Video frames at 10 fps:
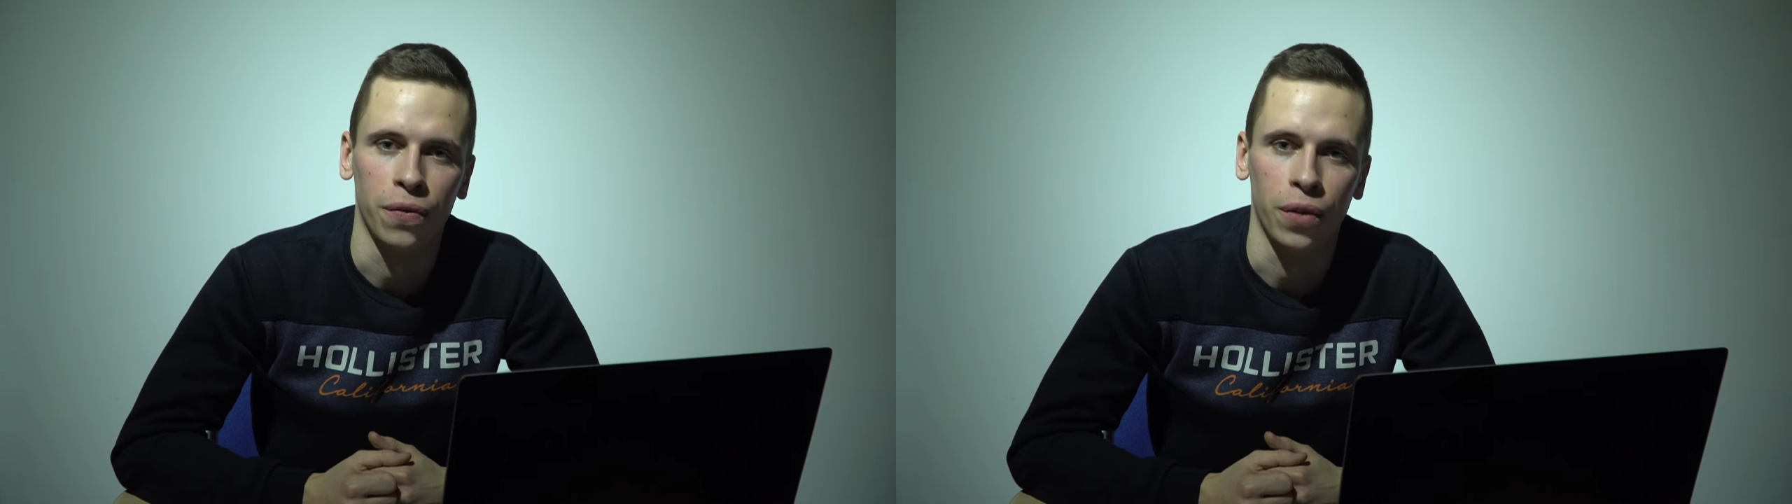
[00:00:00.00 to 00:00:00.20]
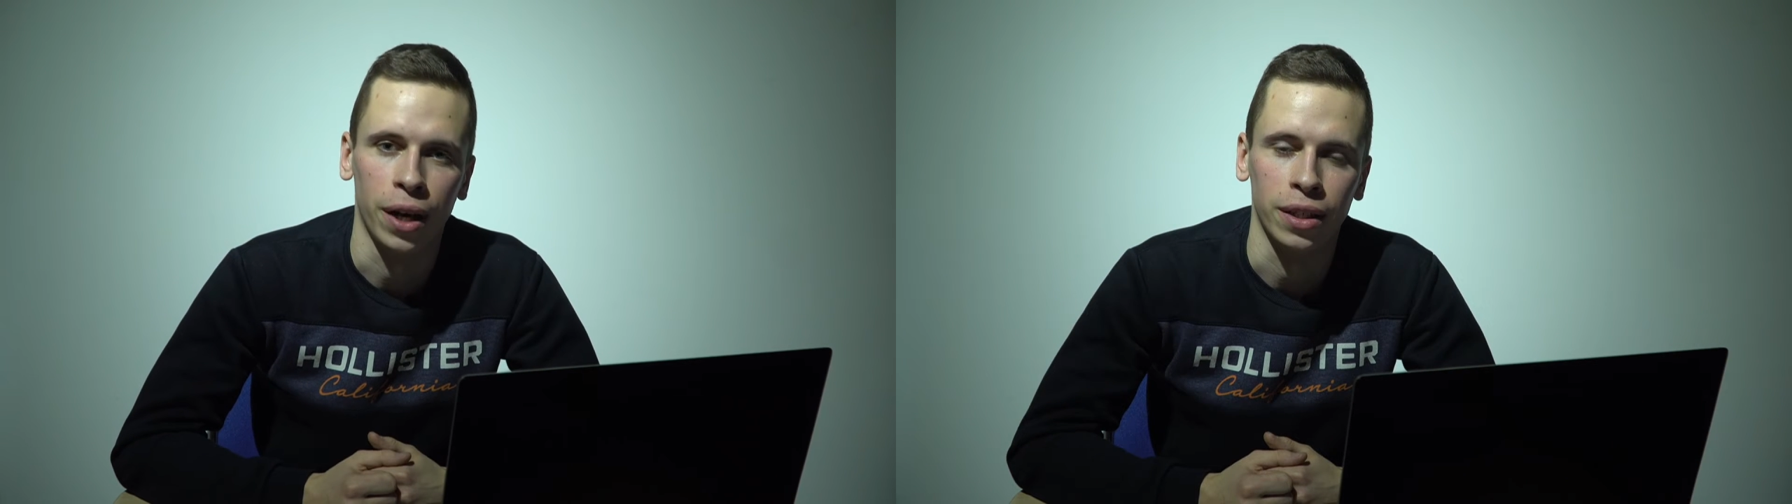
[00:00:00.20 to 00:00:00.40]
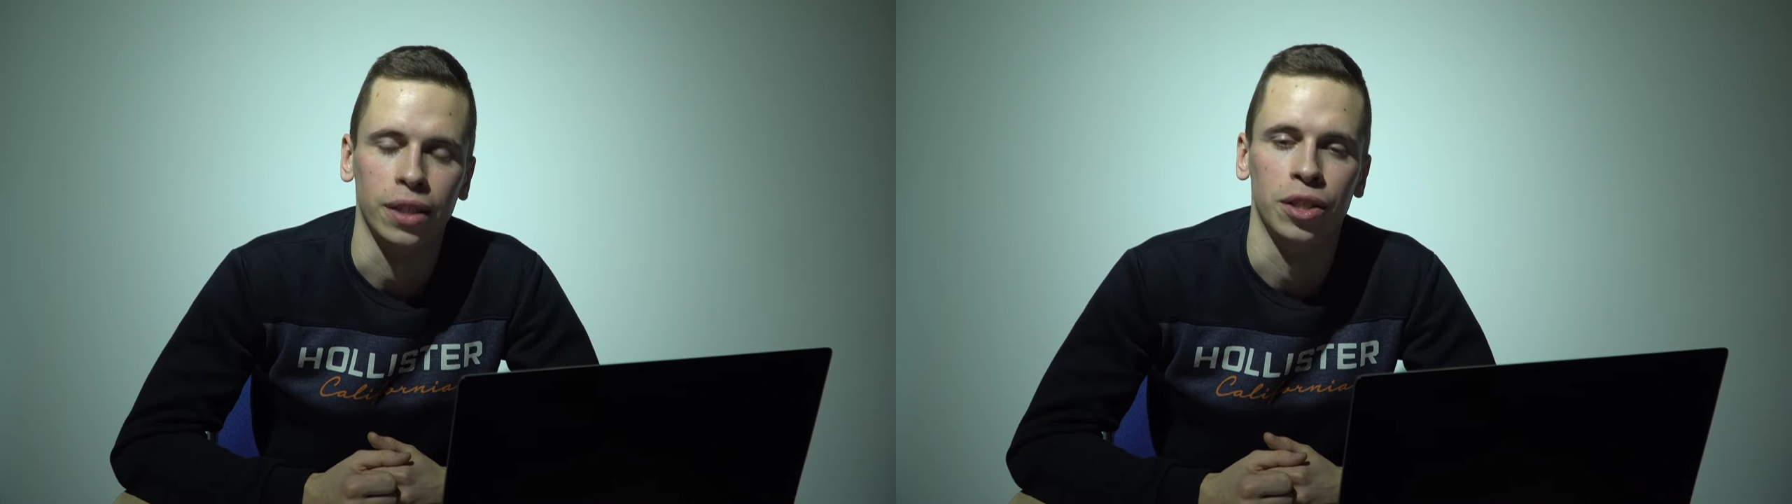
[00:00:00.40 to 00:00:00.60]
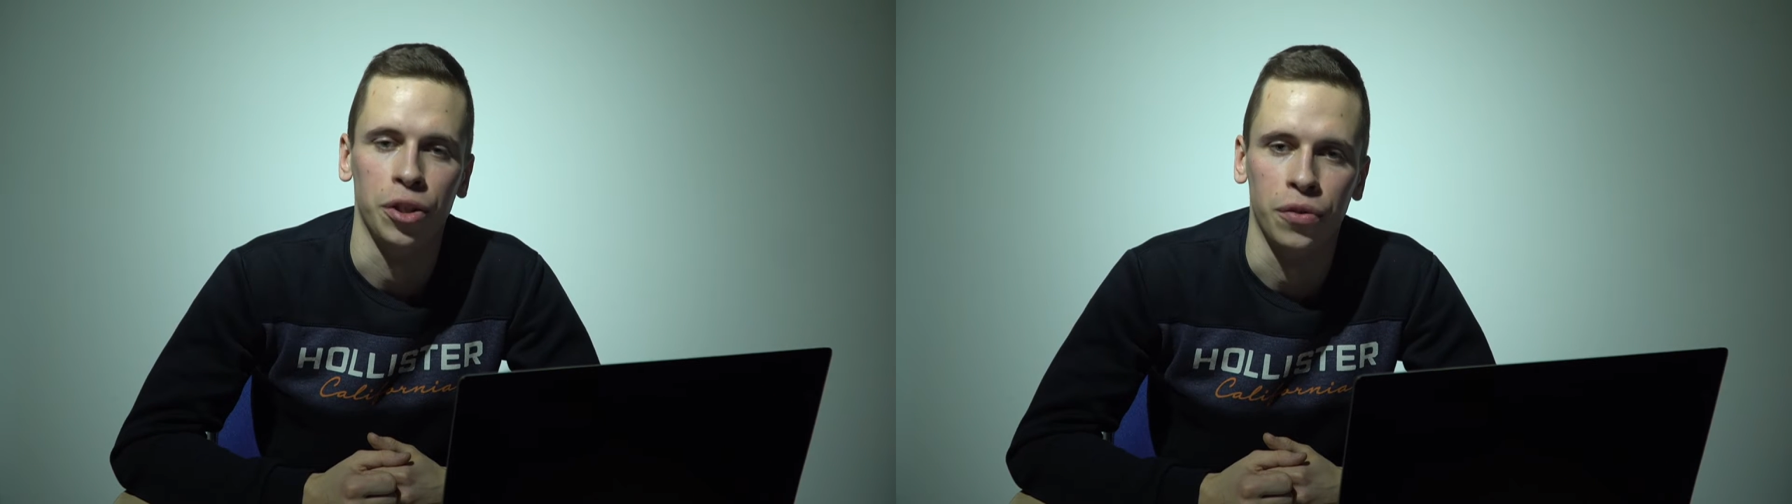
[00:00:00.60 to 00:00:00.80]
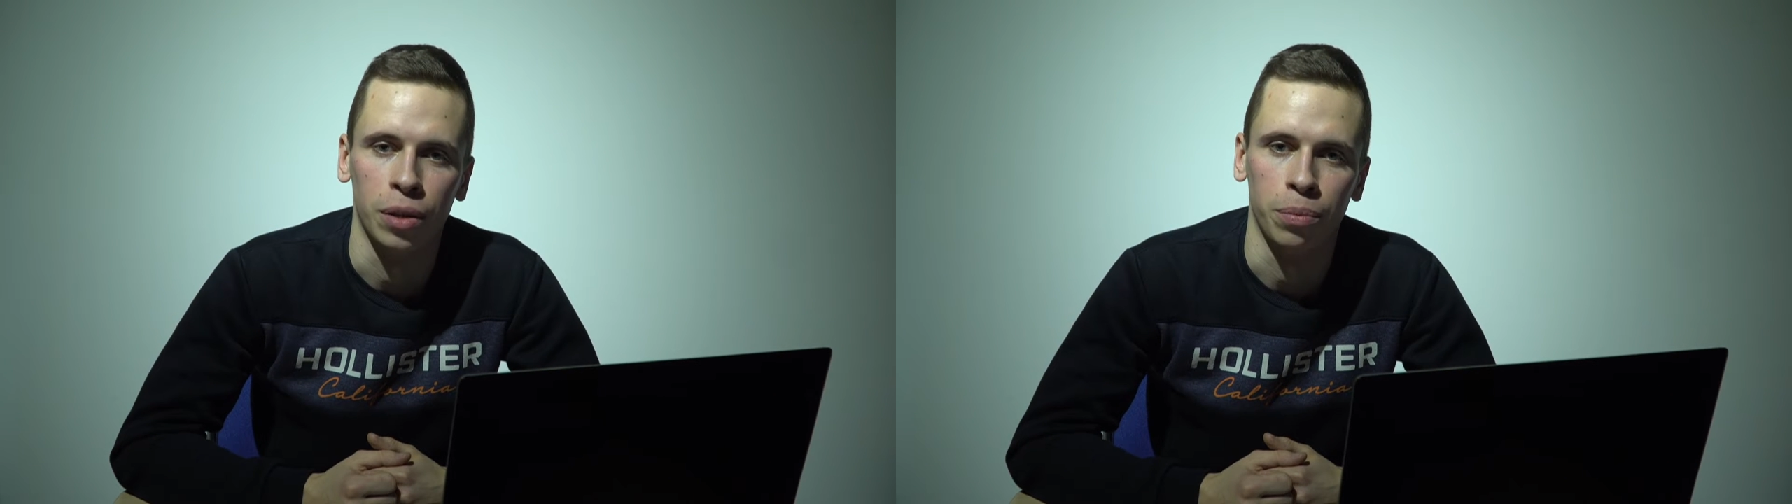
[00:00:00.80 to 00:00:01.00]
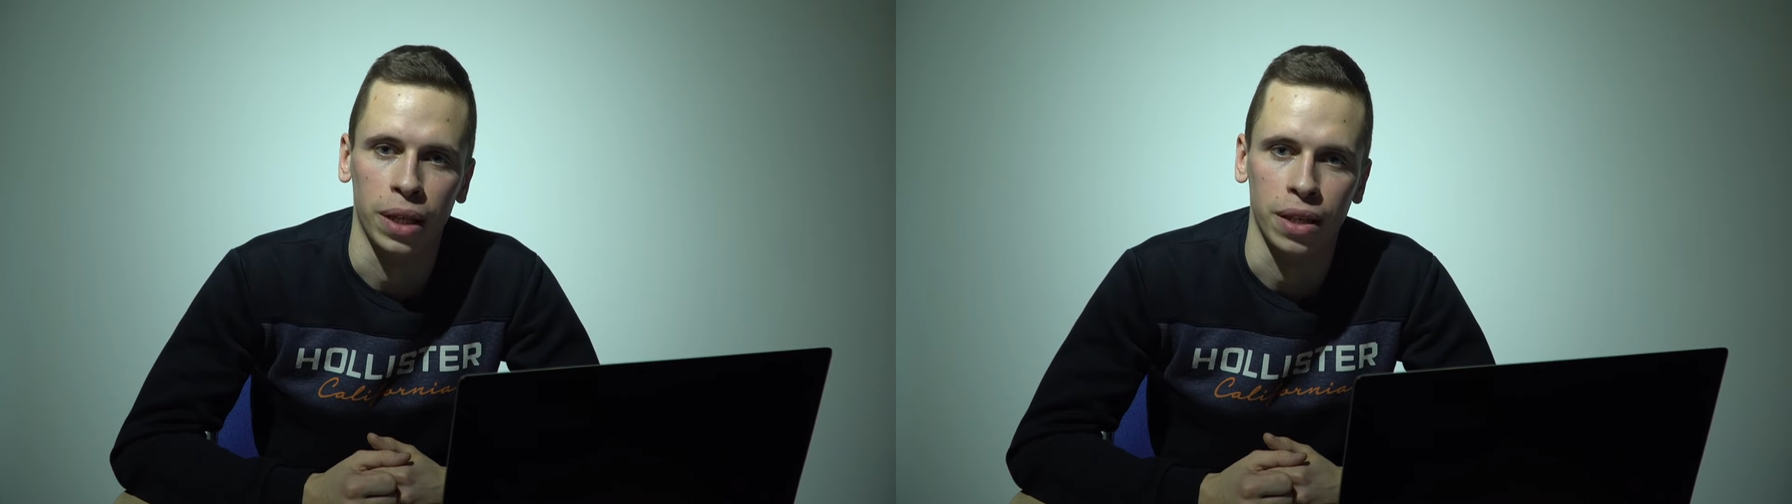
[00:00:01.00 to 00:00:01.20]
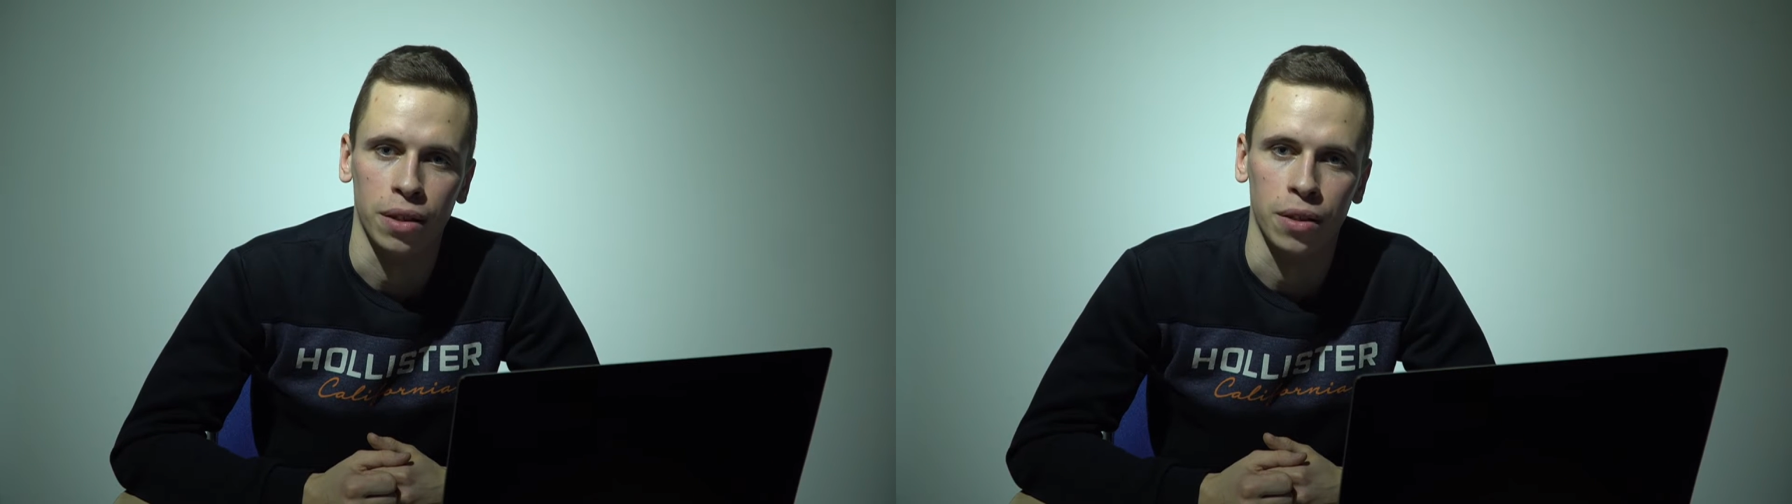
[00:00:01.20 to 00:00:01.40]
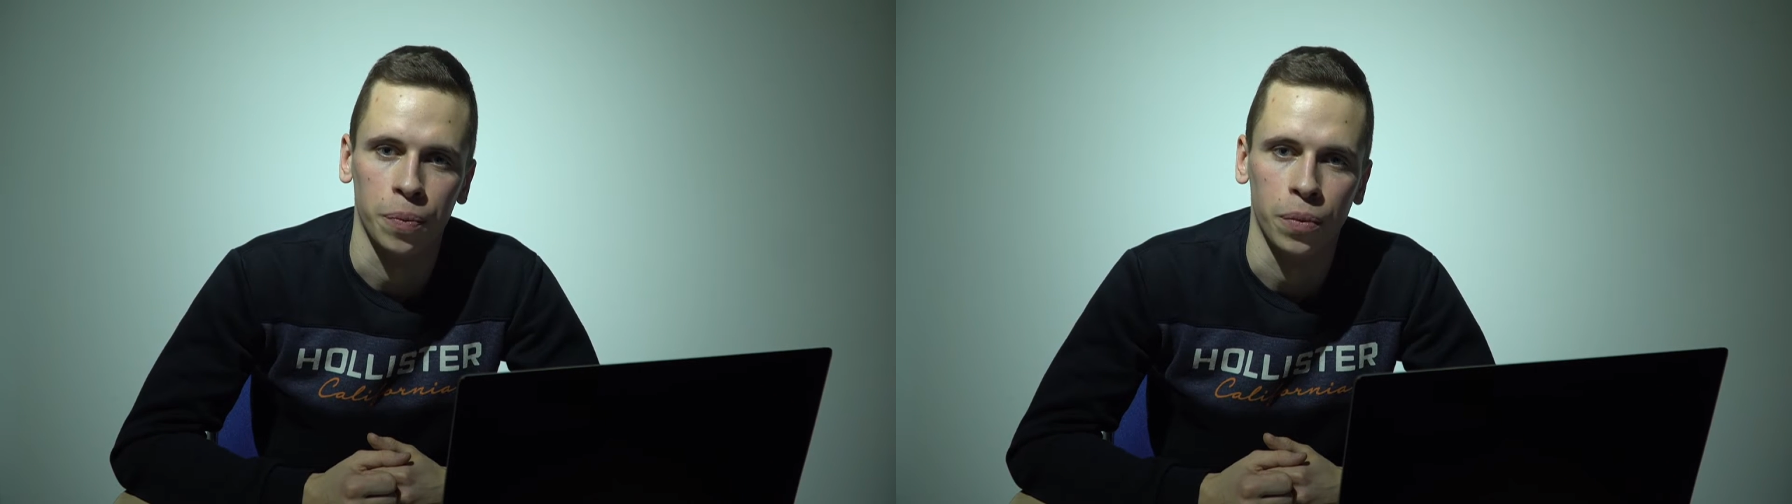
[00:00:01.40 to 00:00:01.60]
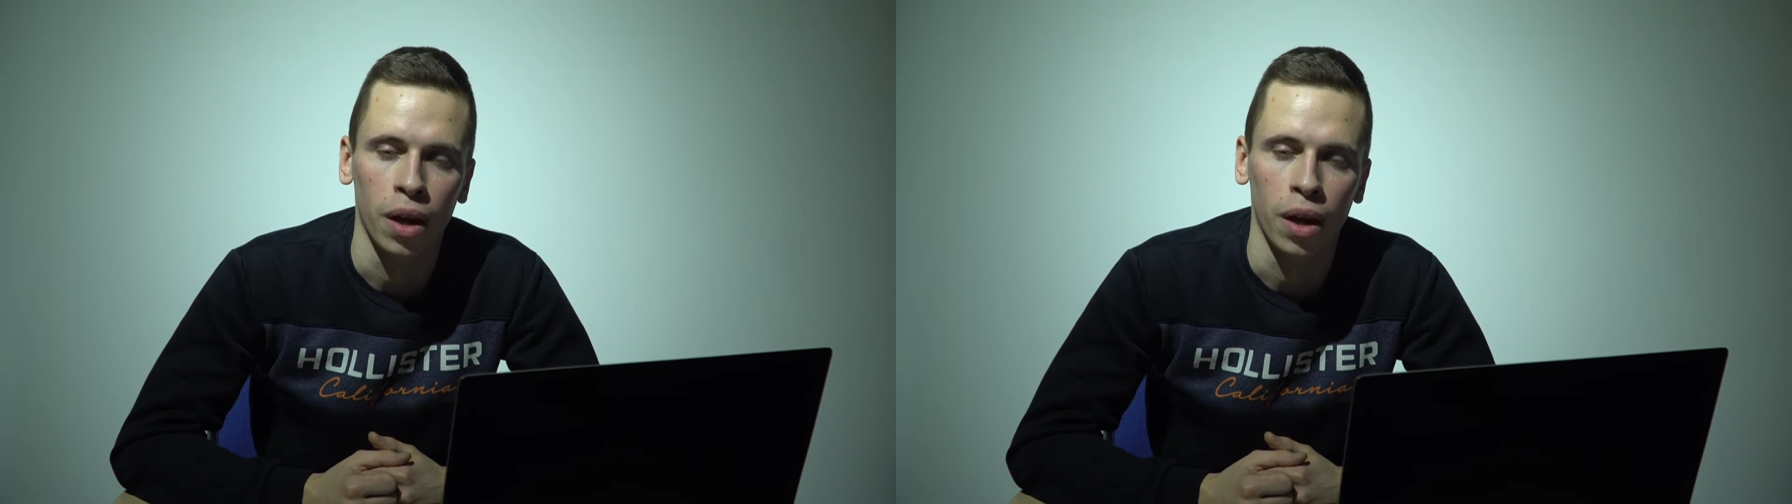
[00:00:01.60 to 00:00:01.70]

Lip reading: effect in different places.